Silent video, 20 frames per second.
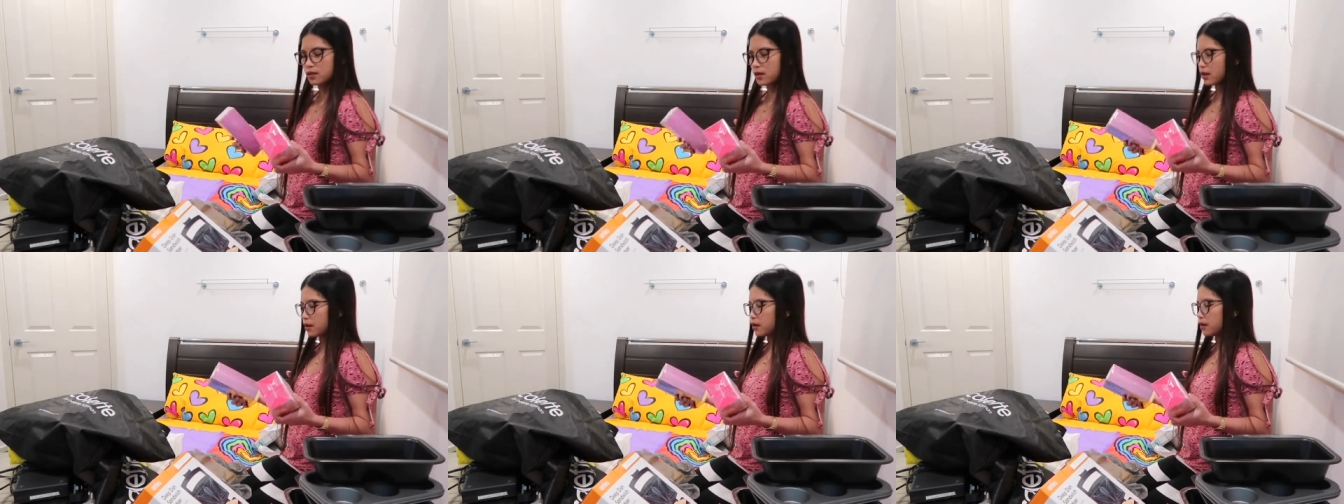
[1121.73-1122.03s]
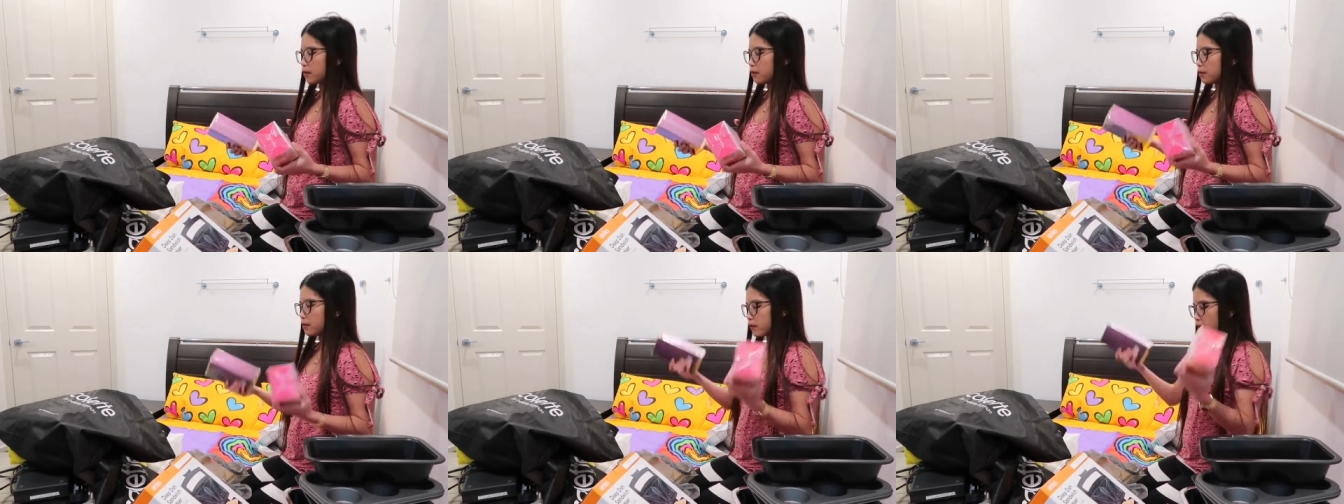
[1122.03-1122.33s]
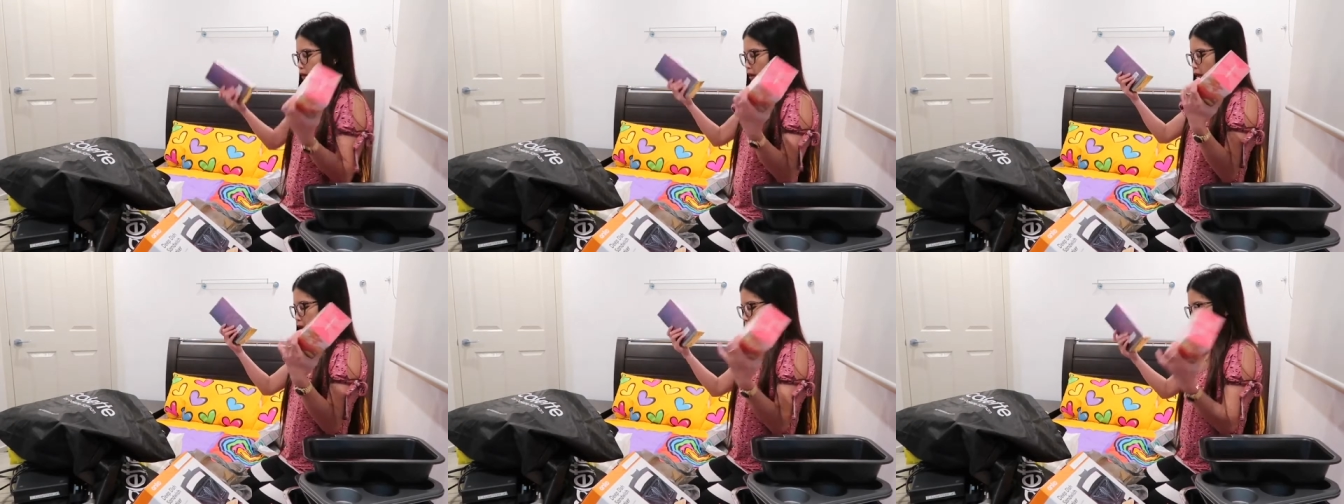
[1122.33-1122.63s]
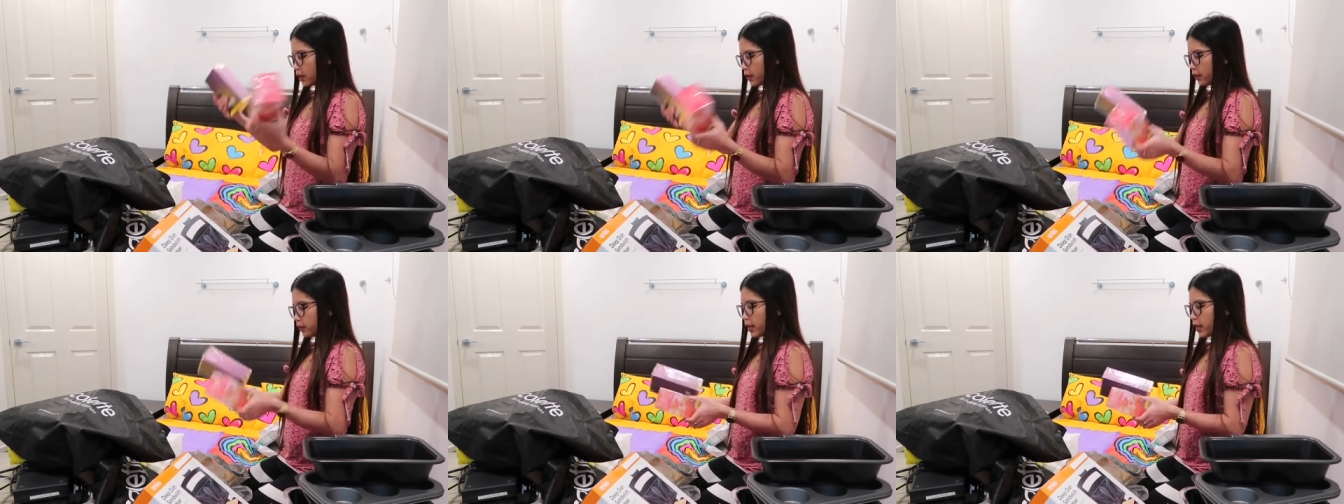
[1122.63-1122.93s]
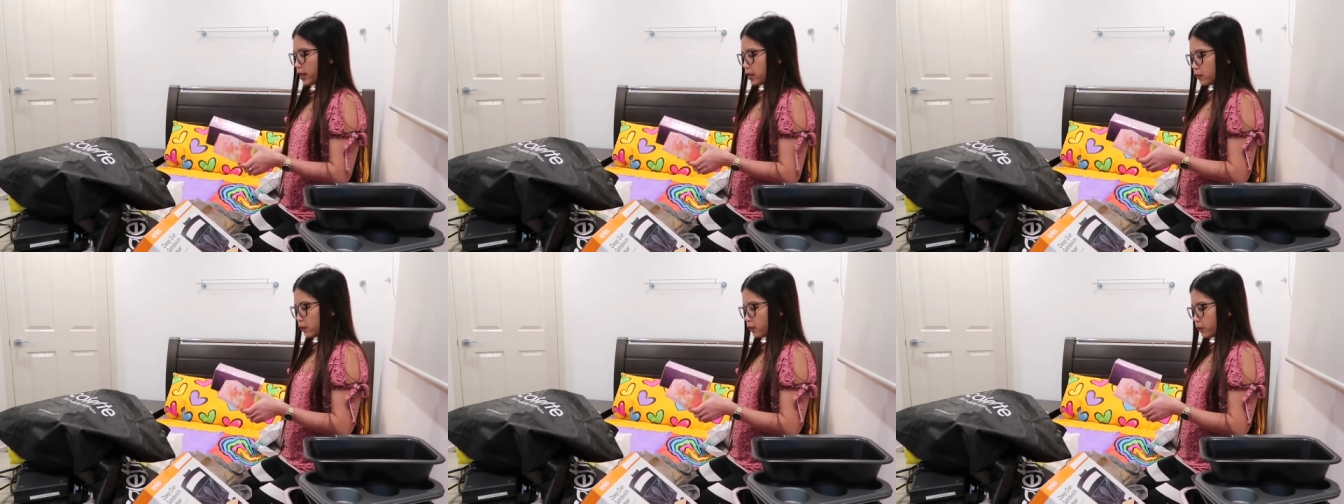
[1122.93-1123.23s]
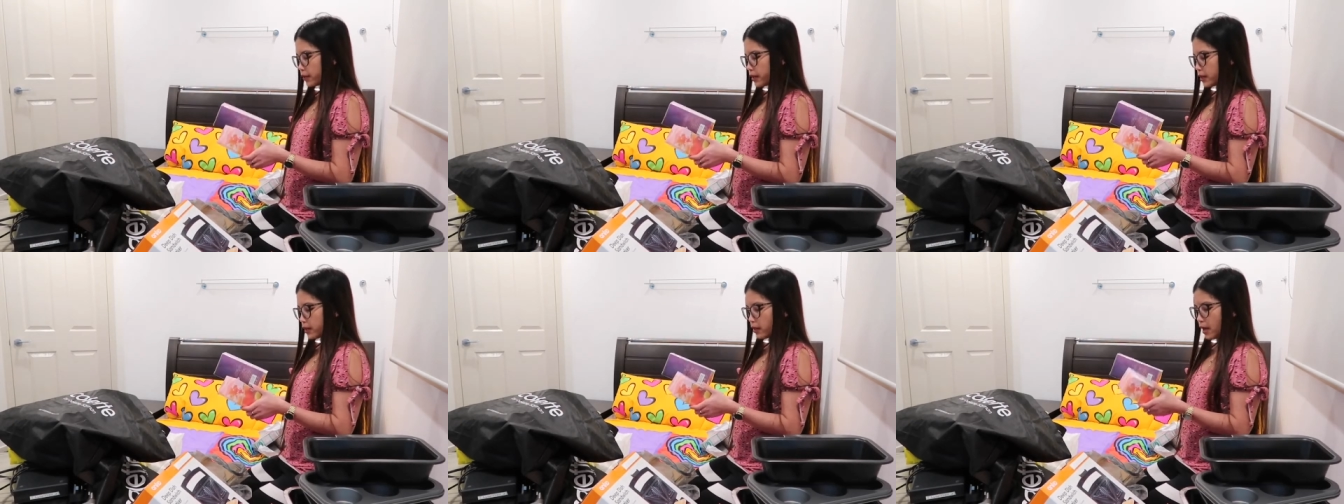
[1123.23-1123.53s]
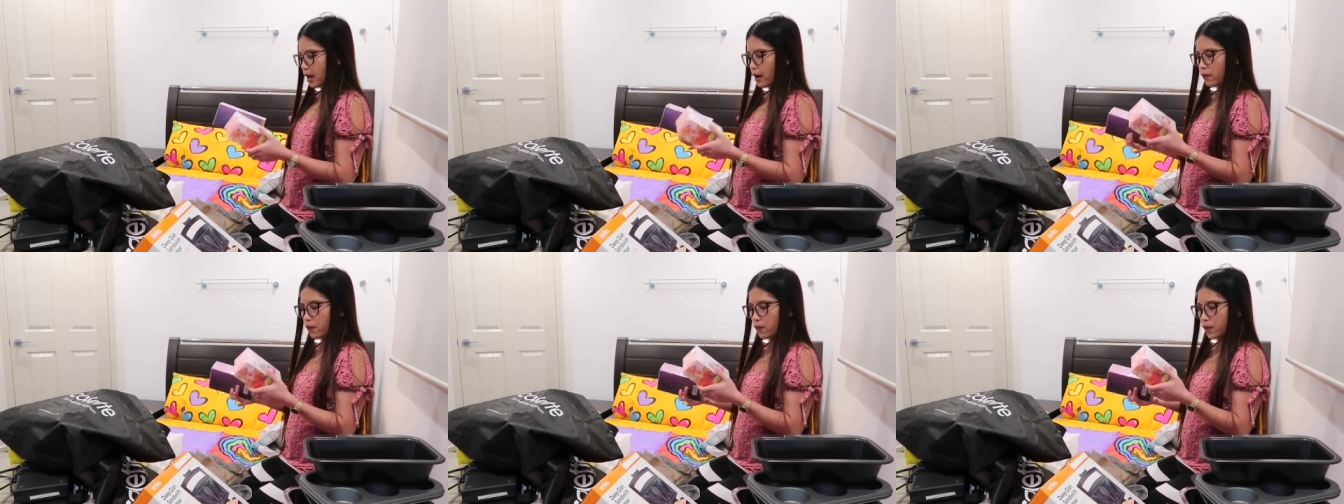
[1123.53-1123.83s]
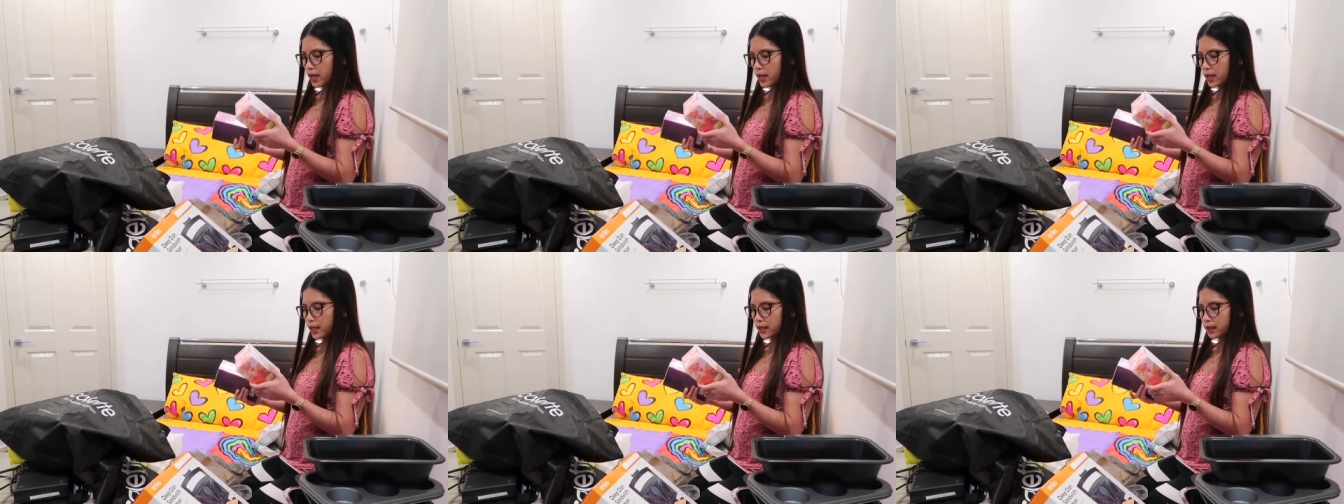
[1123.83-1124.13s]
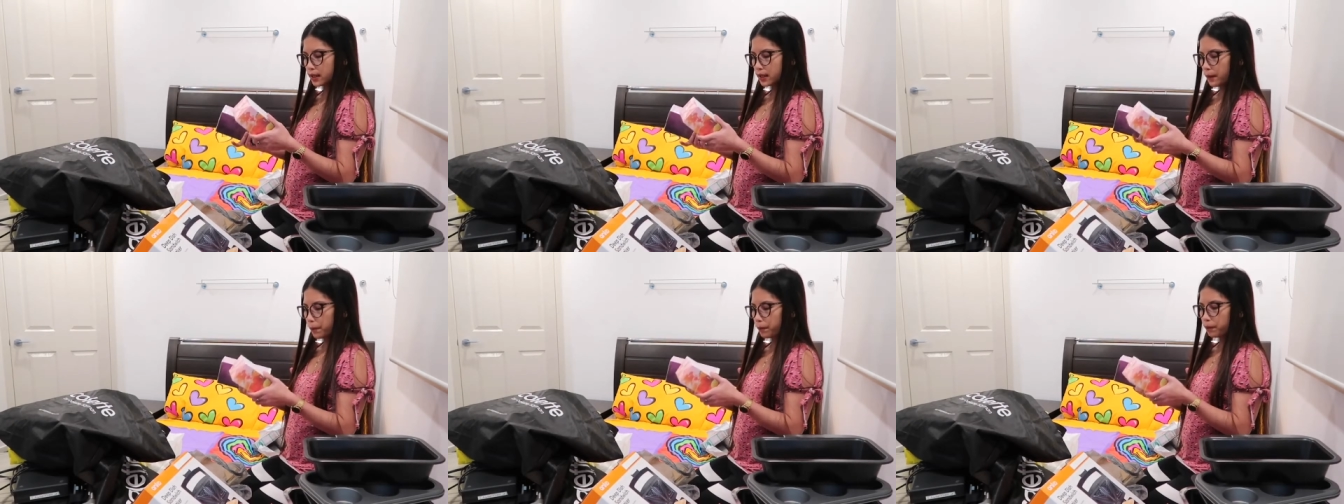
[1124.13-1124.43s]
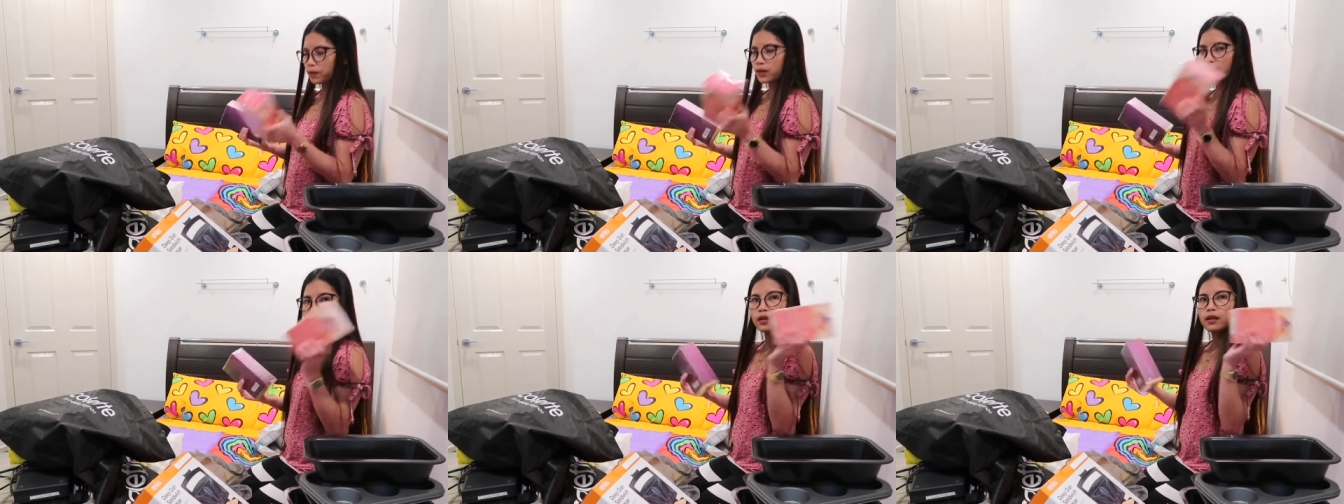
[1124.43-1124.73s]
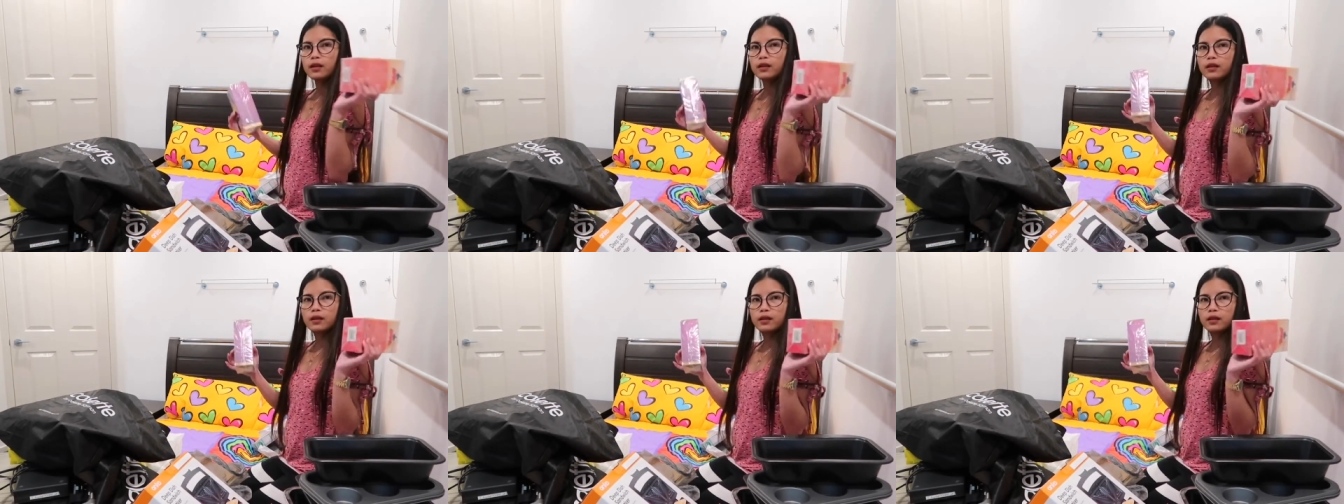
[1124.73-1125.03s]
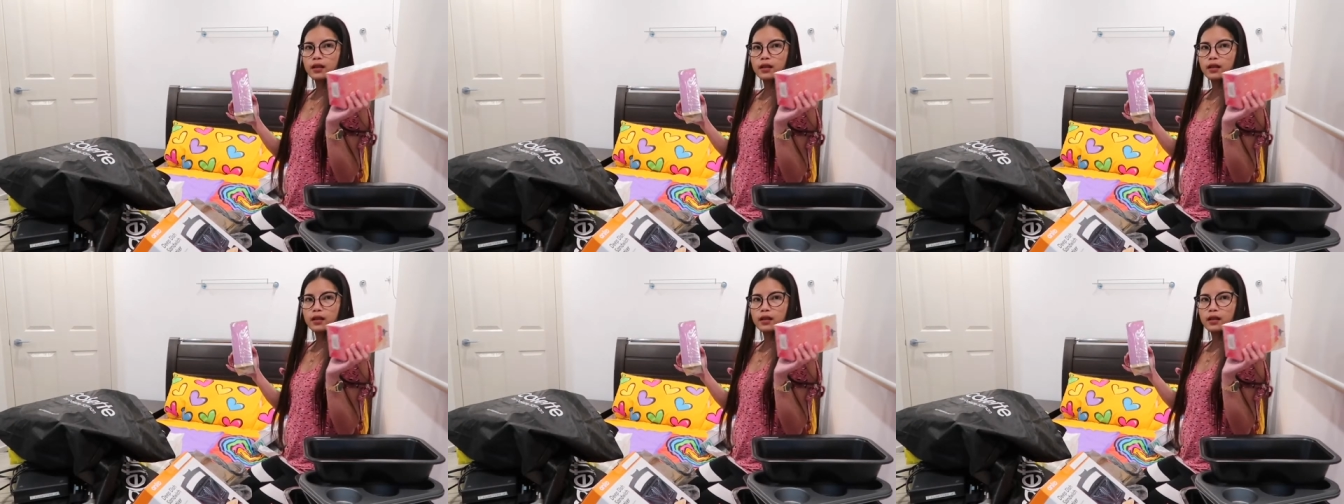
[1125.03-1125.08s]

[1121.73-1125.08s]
And anyway, that one,